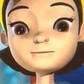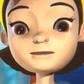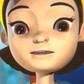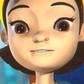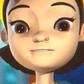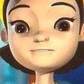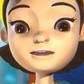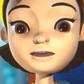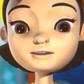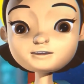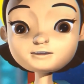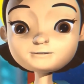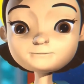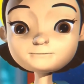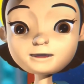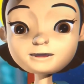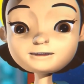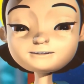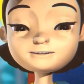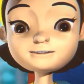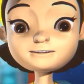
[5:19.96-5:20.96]
manufacturing
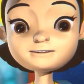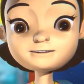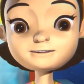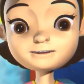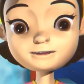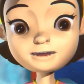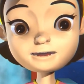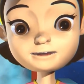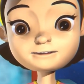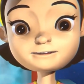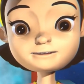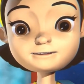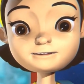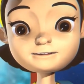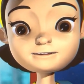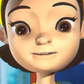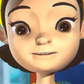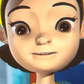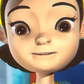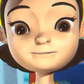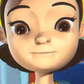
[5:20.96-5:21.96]
pesticides,
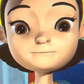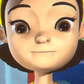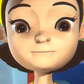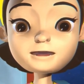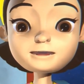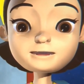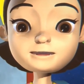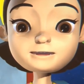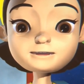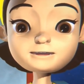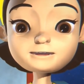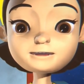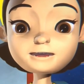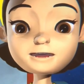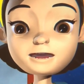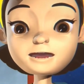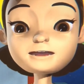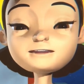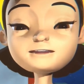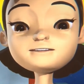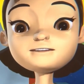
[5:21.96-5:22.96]
mining,
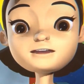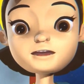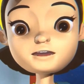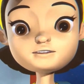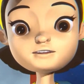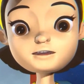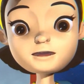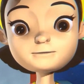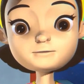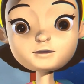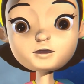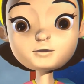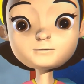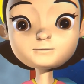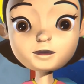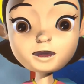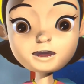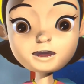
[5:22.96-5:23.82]
and other chemical